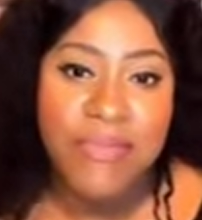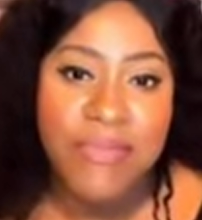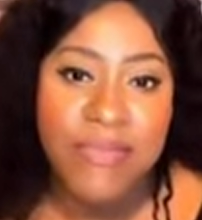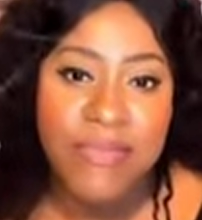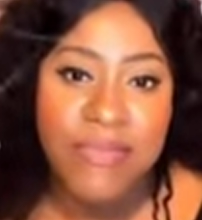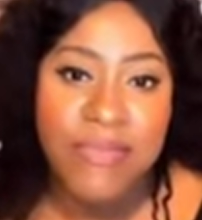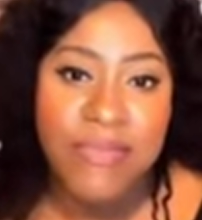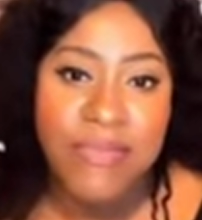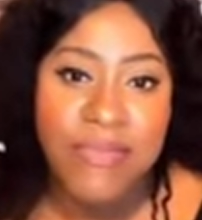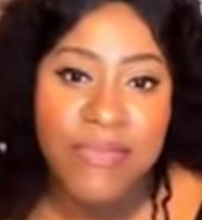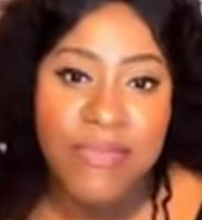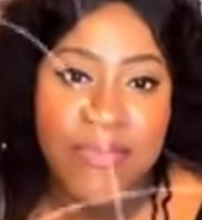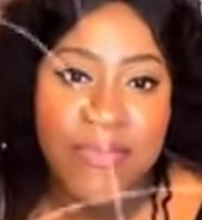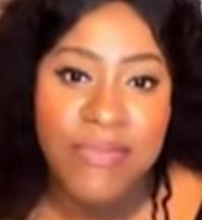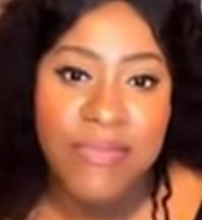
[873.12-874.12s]

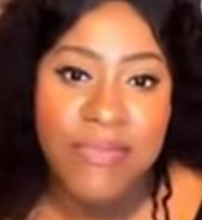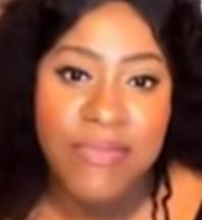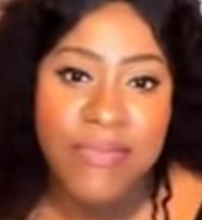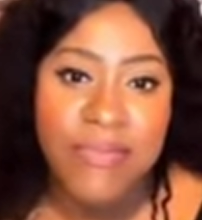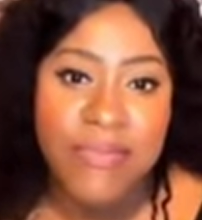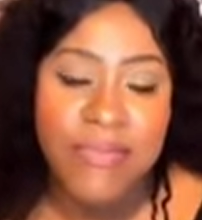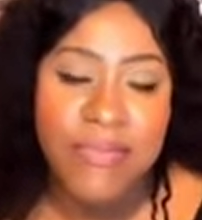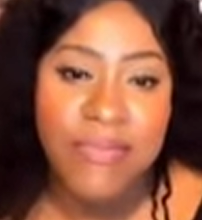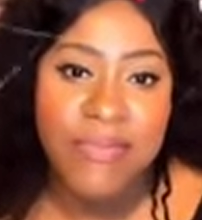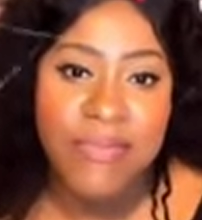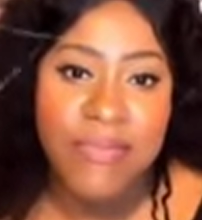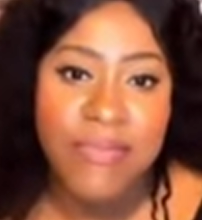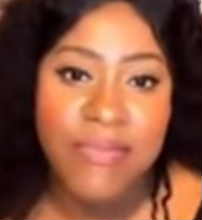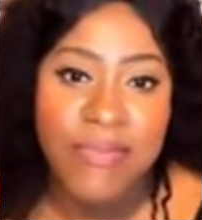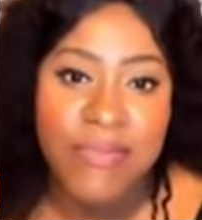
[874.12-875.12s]

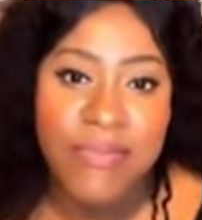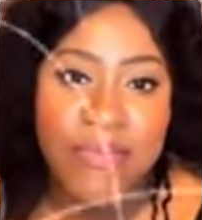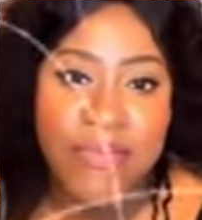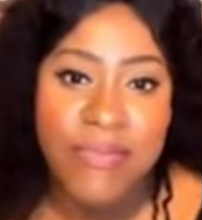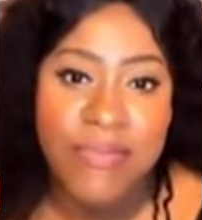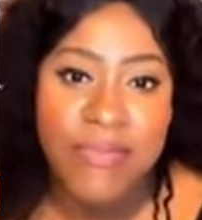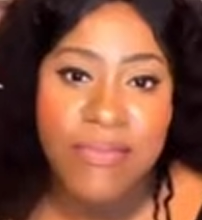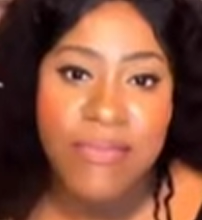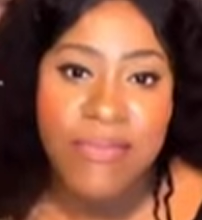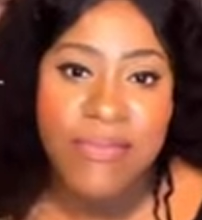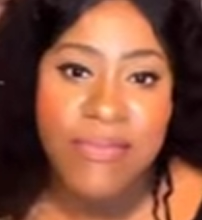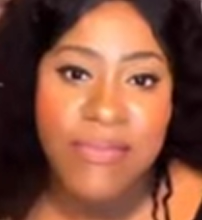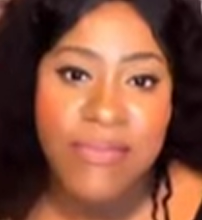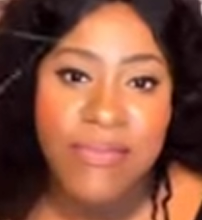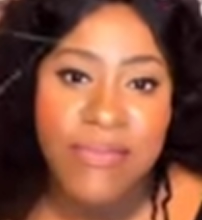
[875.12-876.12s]

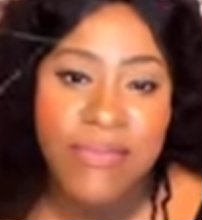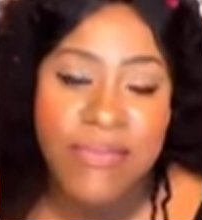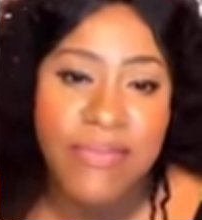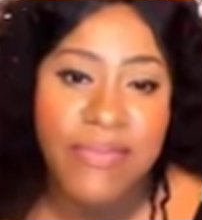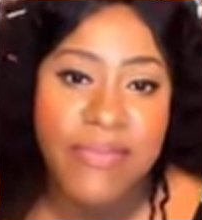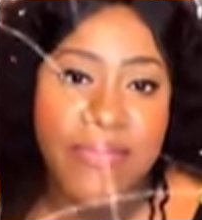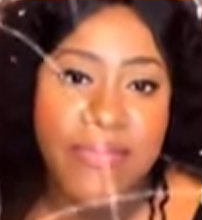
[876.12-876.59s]
(silent)